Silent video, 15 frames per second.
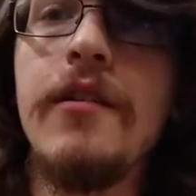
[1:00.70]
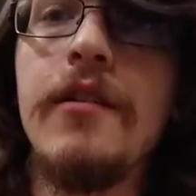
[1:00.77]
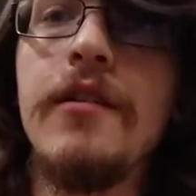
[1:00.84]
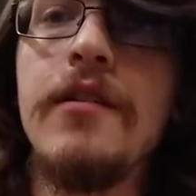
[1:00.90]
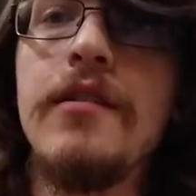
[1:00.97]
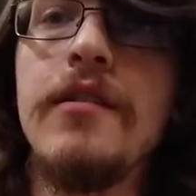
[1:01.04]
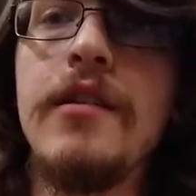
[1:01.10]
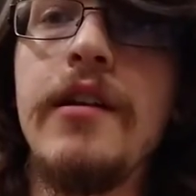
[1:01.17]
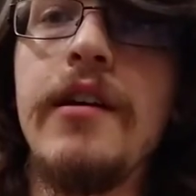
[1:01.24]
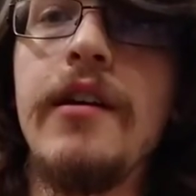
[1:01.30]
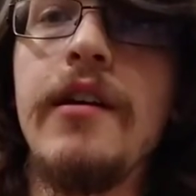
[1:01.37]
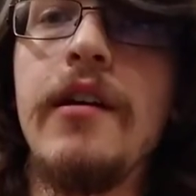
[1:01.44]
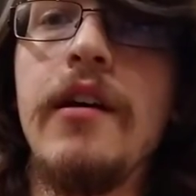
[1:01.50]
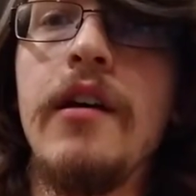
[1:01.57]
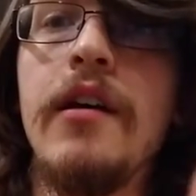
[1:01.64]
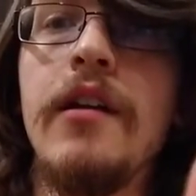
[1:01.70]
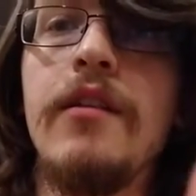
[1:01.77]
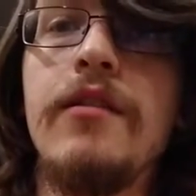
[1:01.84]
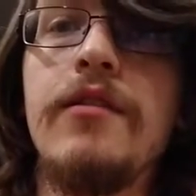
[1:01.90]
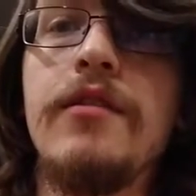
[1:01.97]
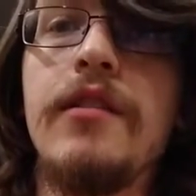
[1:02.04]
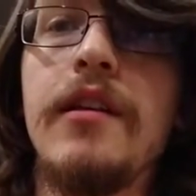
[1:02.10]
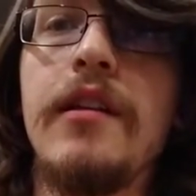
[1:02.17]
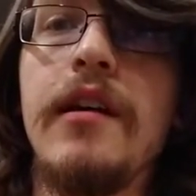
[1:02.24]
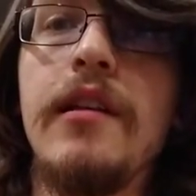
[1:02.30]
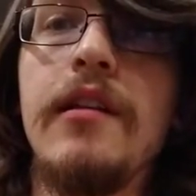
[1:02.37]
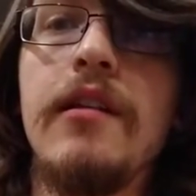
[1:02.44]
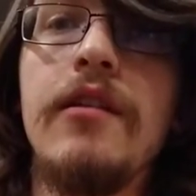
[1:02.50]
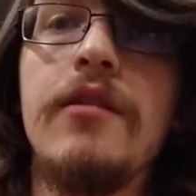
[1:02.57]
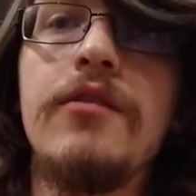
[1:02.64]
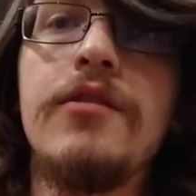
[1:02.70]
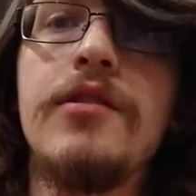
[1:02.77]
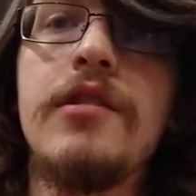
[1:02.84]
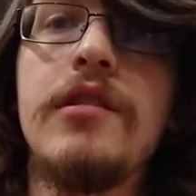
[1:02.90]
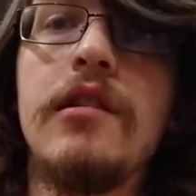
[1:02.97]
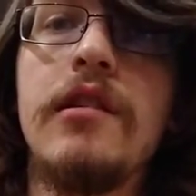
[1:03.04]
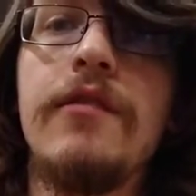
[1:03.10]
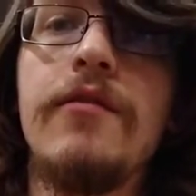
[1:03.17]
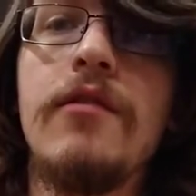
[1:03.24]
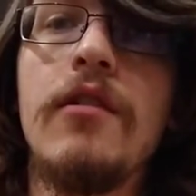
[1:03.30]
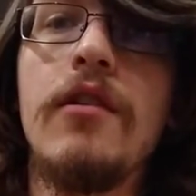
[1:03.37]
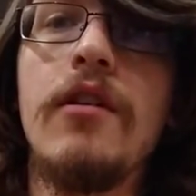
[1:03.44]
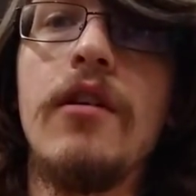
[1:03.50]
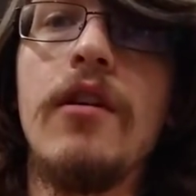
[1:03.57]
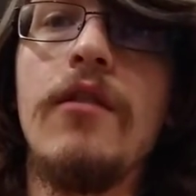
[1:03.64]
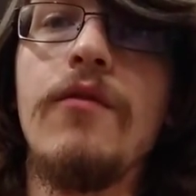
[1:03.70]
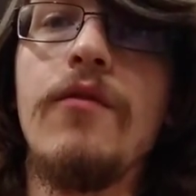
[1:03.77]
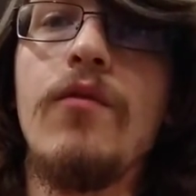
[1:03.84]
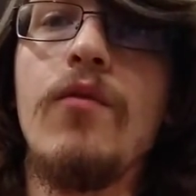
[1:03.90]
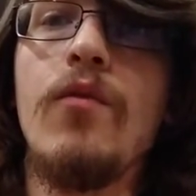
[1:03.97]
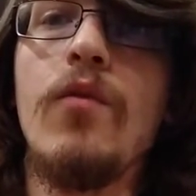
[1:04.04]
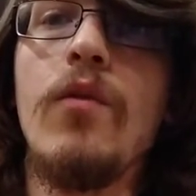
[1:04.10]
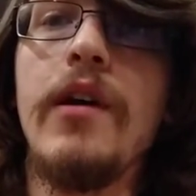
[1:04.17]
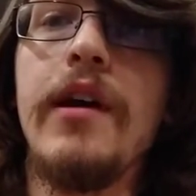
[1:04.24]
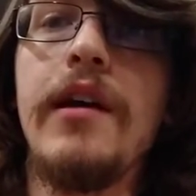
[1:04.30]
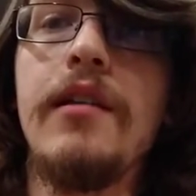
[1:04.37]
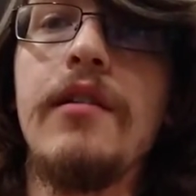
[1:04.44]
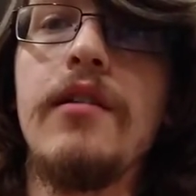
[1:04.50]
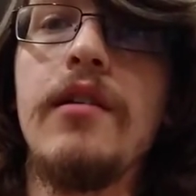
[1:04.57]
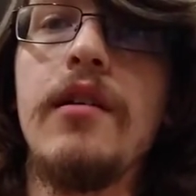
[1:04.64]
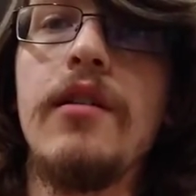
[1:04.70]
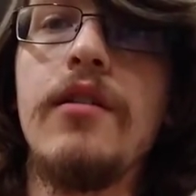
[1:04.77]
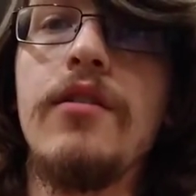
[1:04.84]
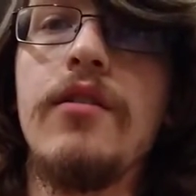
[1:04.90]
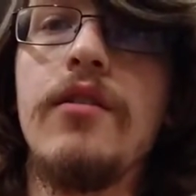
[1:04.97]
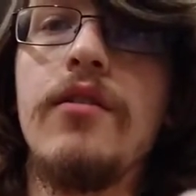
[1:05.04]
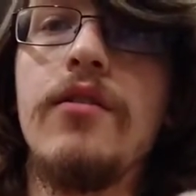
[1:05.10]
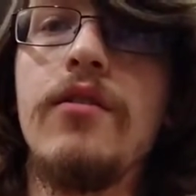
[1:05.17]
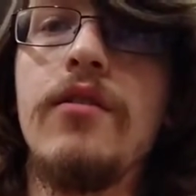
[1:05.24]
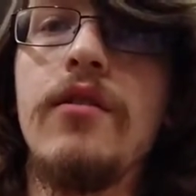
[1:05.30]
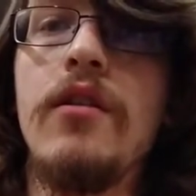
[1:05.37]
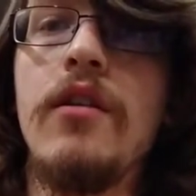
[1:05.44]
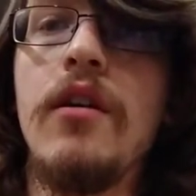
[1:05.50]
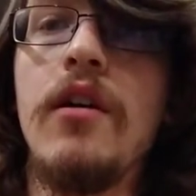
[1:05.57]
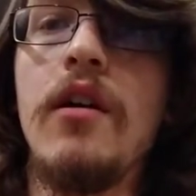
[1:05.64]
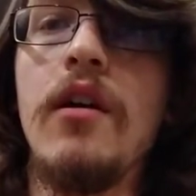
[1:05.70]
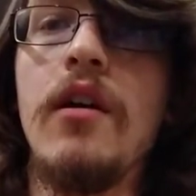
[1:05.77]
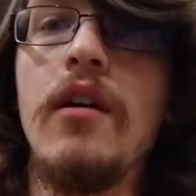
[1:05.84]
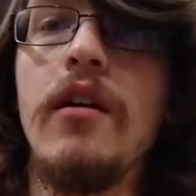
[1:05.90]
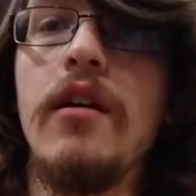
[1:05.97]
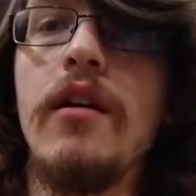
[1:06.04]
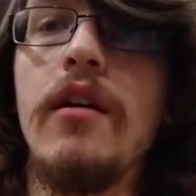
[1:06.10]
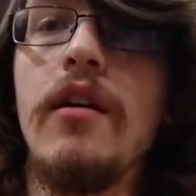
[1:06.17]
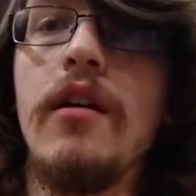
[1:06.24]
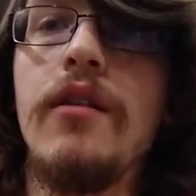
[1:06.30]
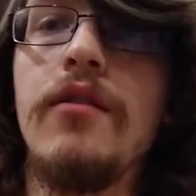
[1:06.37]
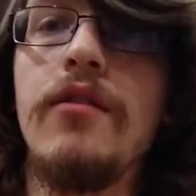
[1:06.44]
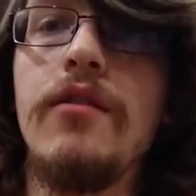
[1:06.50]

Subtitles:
you could see there's like that little sliver of white. So yeah, I don't